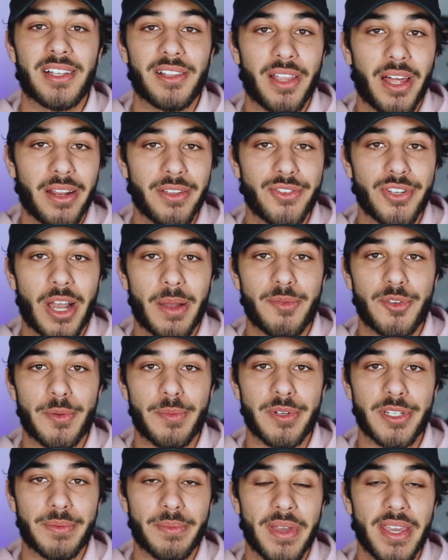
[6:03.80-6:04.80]
a lot of
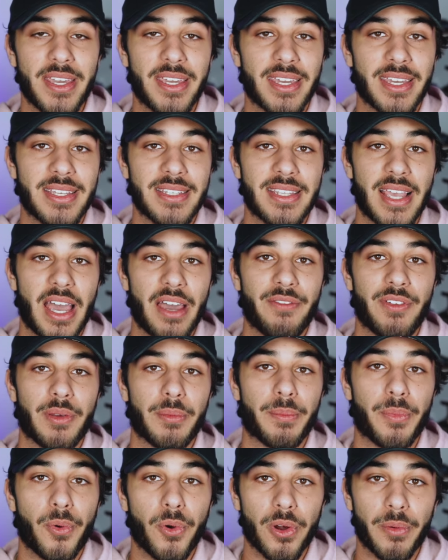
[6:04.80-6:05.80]
dropshippers make is having
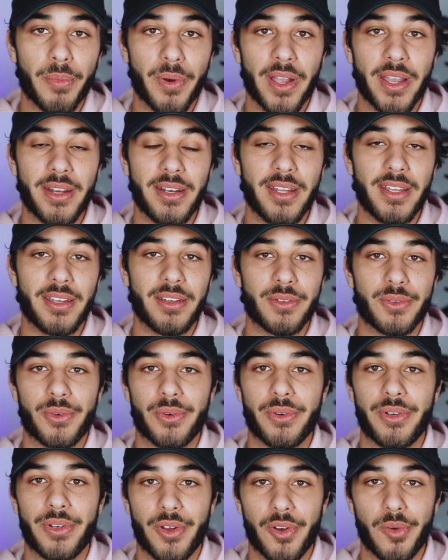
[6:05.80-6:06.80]
poor branding
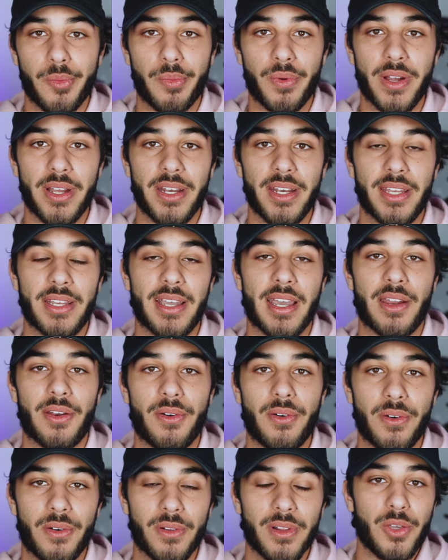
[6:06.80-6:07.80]
or no branding at
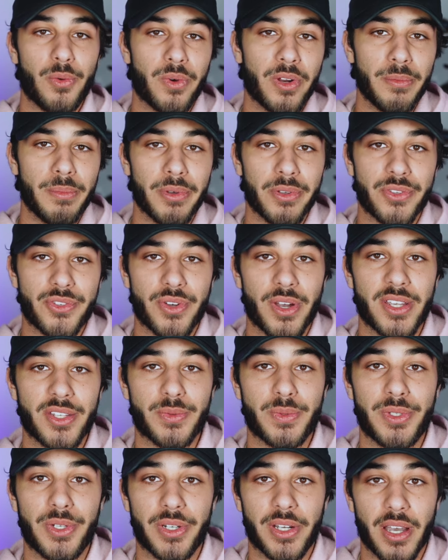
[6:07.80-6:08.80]
all. You want to build trust
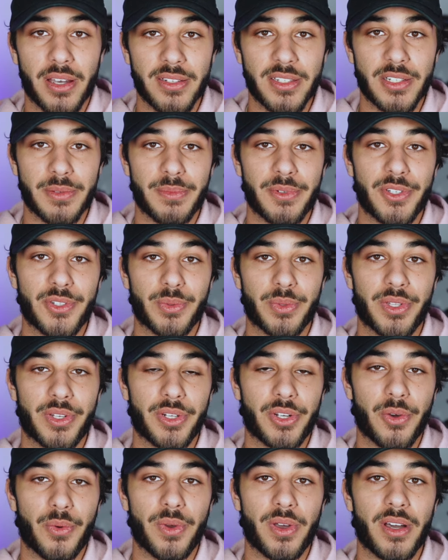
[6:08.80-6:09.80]
with your customers when they're
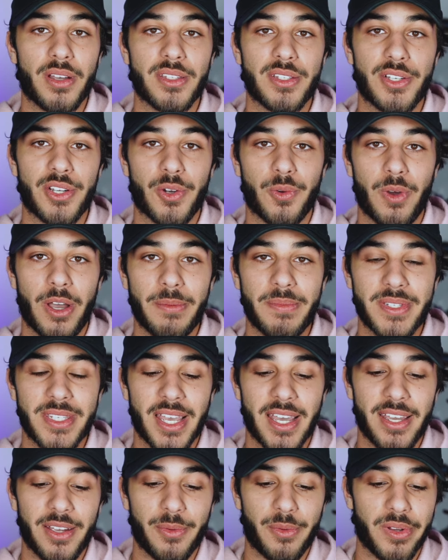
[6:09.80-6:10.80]
going onto your
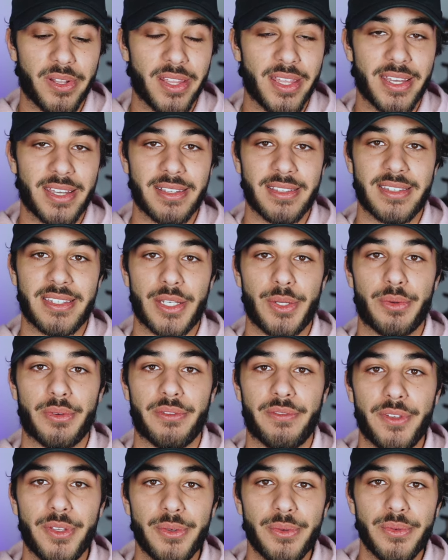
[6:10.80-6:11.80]
website, where they can see
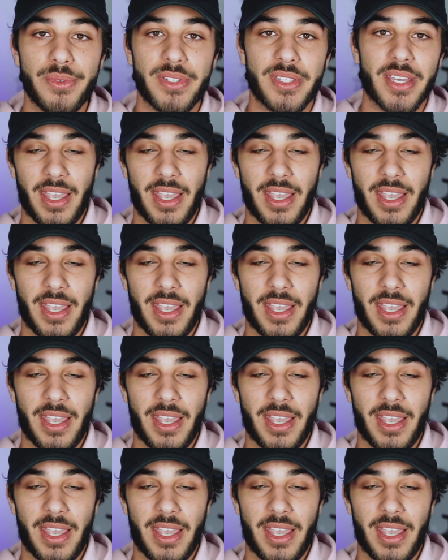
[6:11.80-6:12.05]
reviews